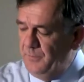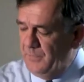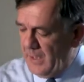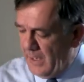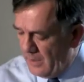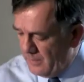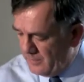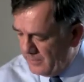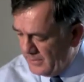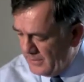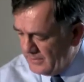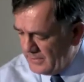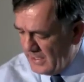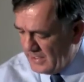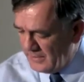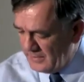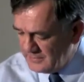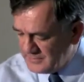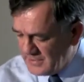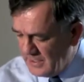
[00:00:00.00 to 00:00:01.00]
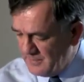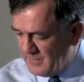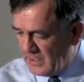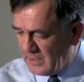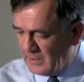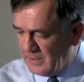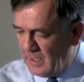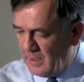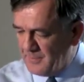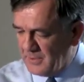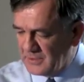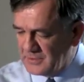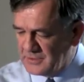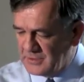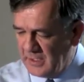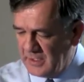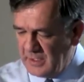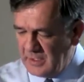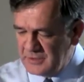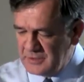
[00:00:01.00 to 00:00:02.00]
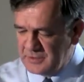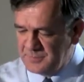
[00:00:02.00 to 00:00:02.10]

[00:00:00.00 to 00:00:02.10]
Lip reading: Now, in that same economic study, I